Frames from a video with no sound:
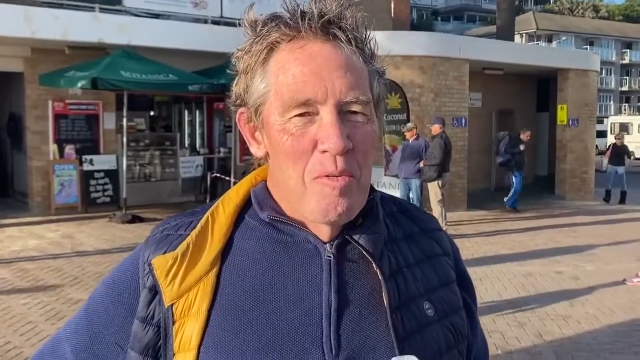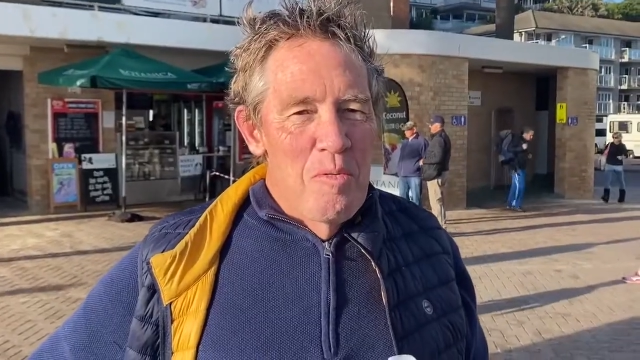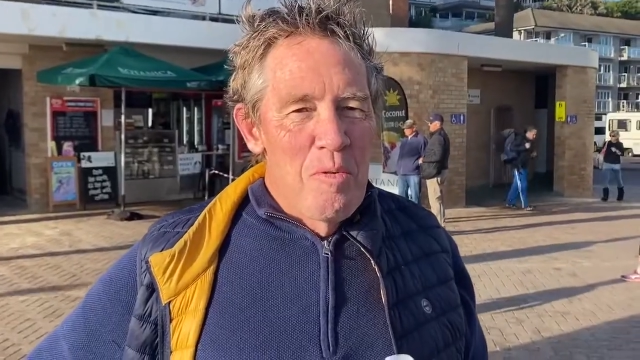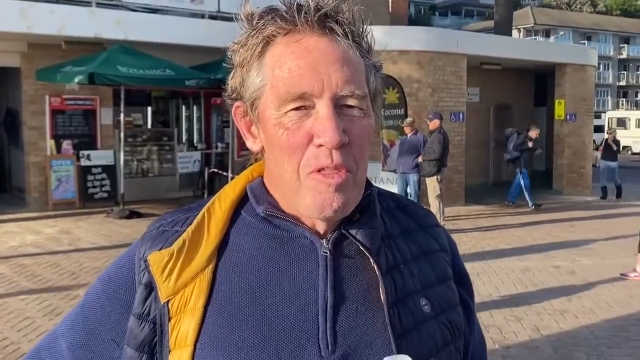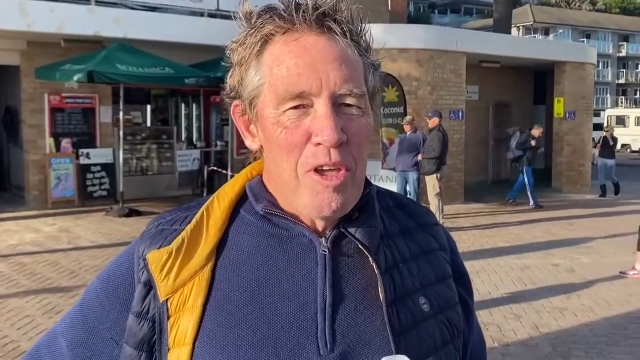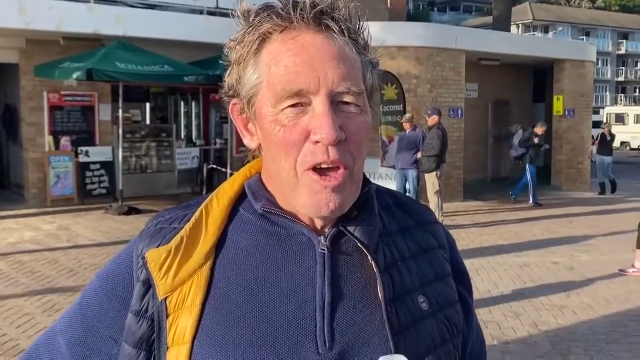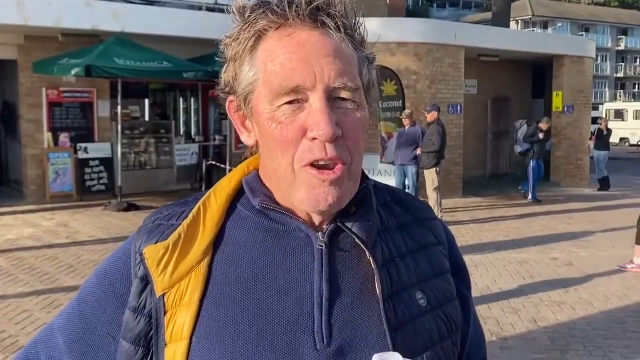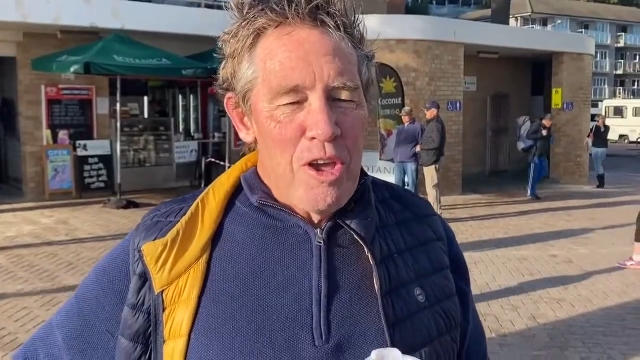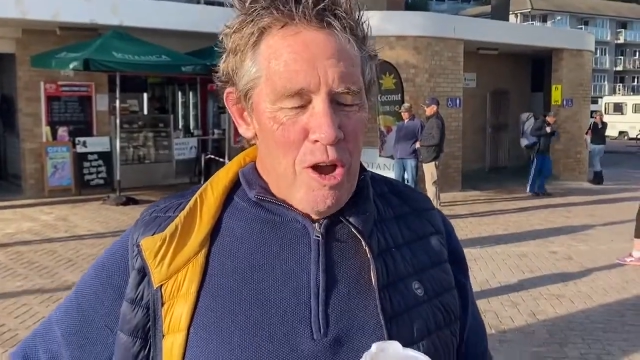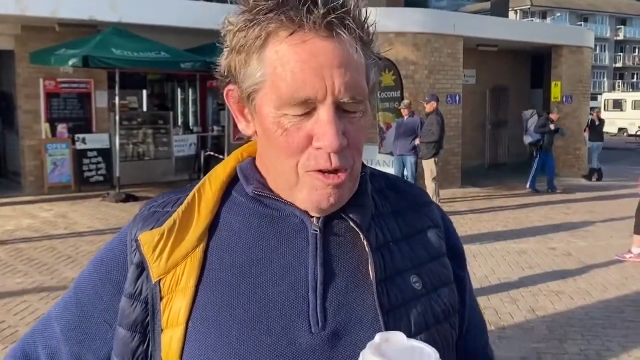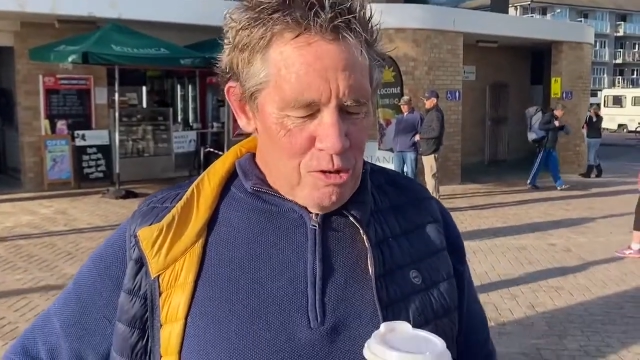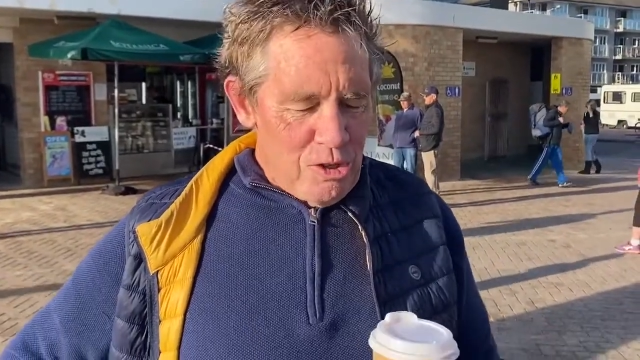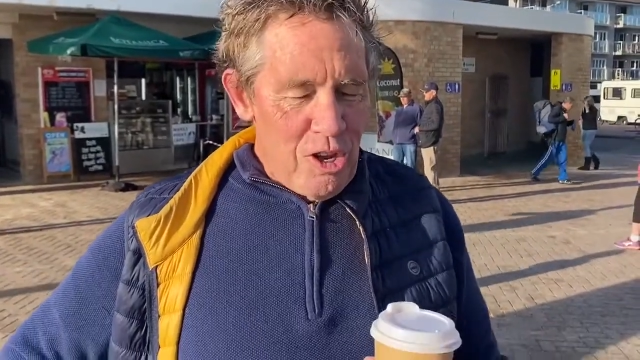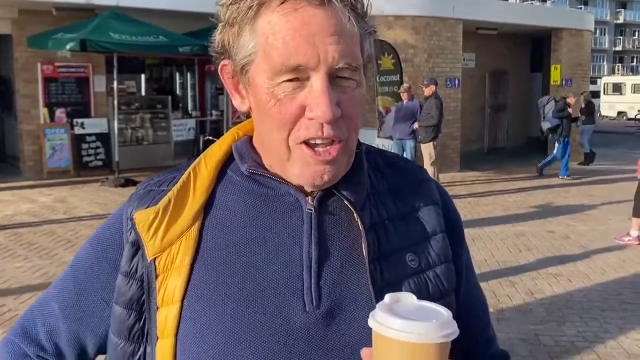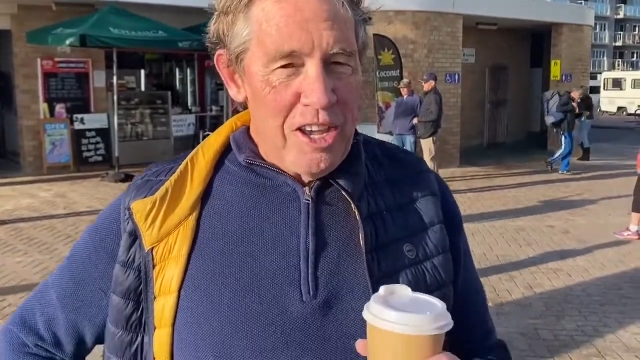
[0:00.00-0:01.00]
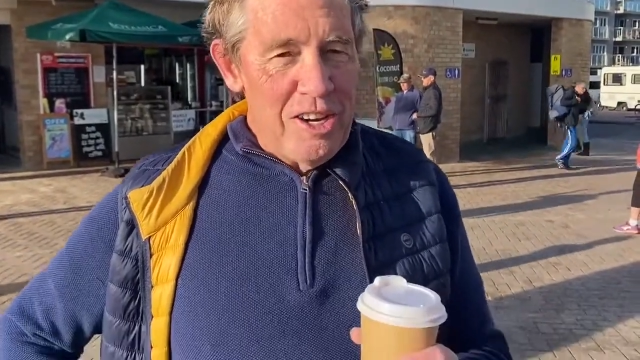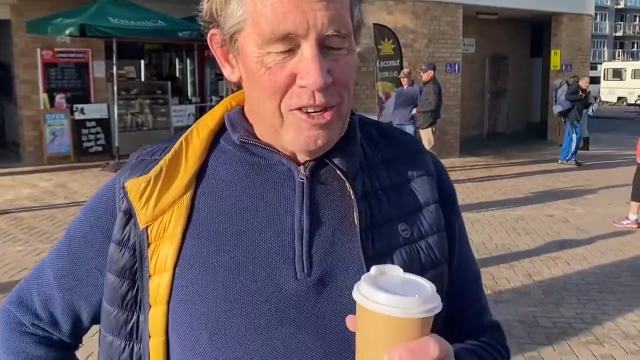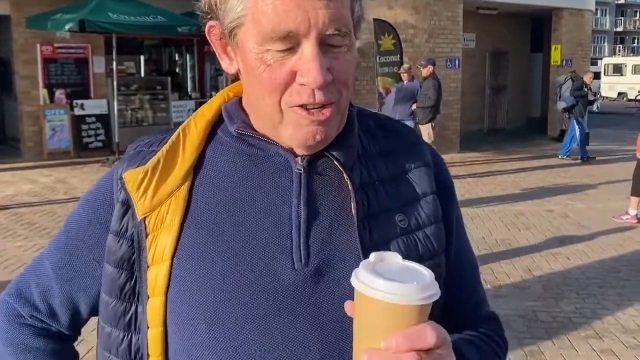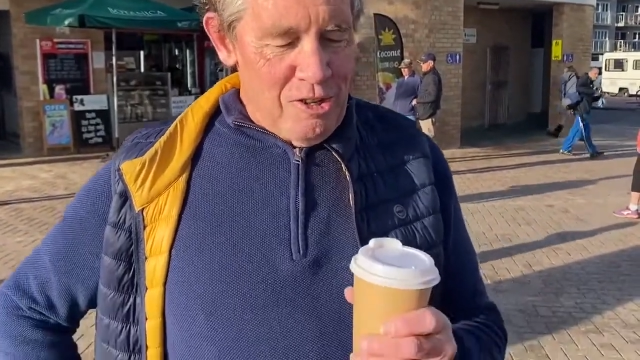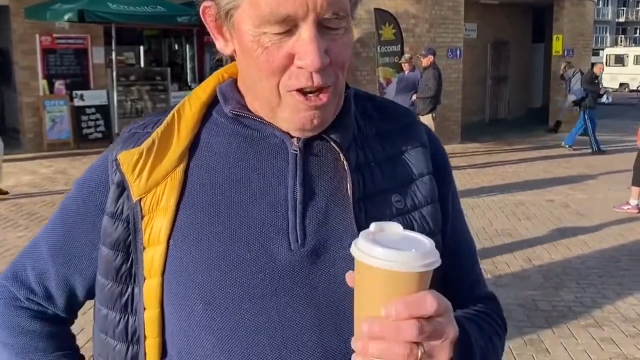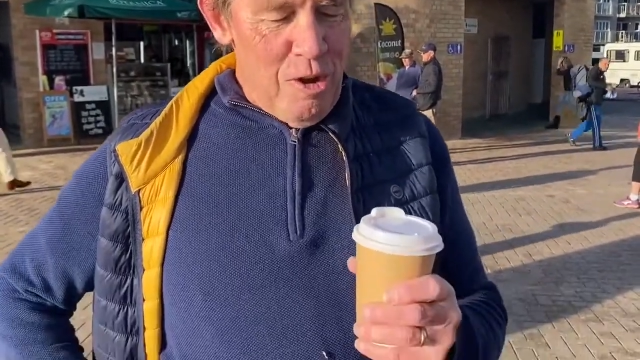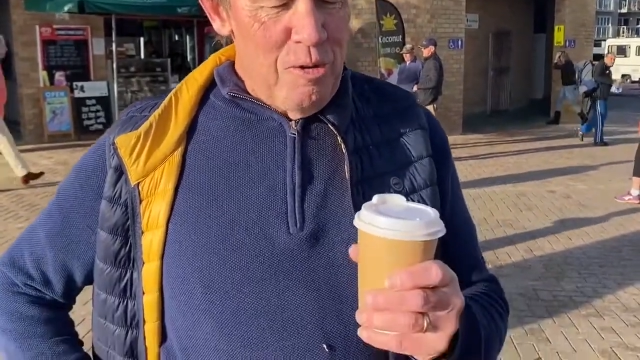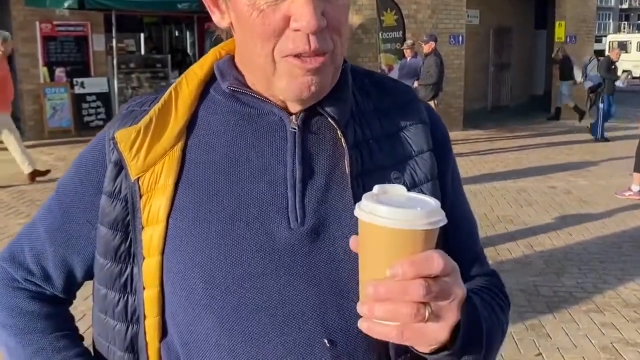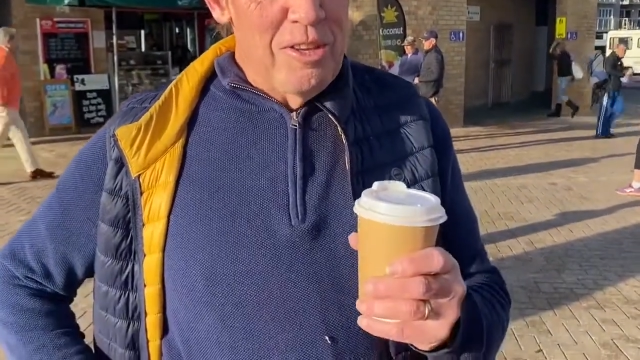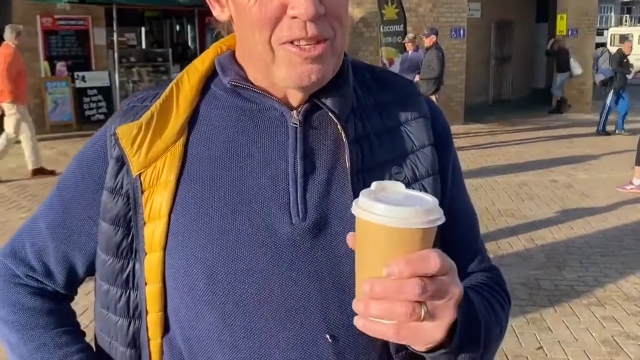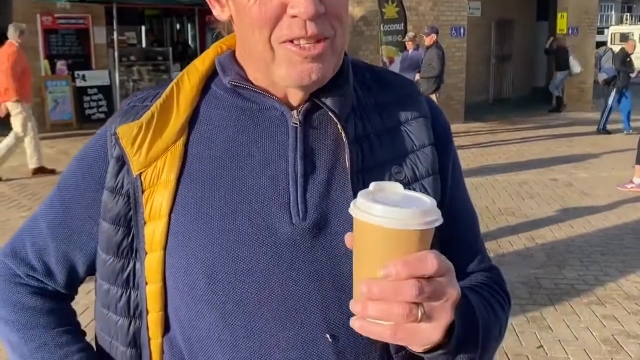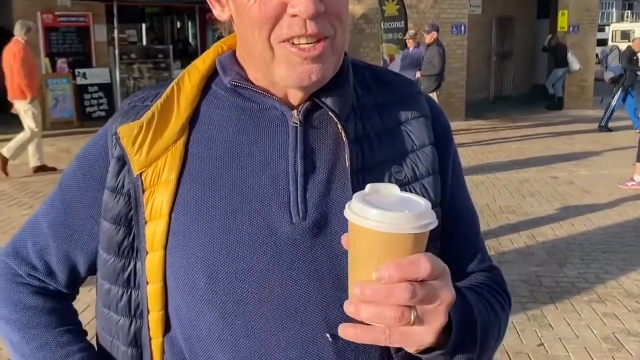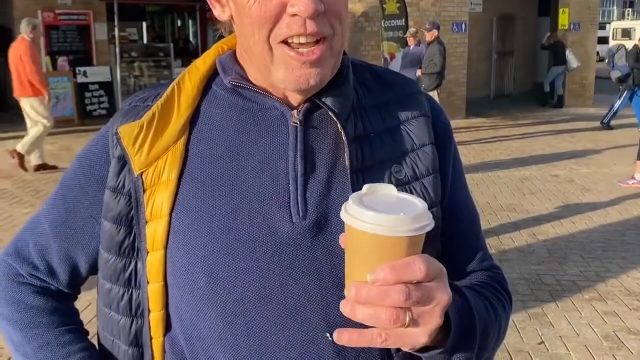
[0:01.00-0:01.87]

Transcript: Well, the only oats I get to sow these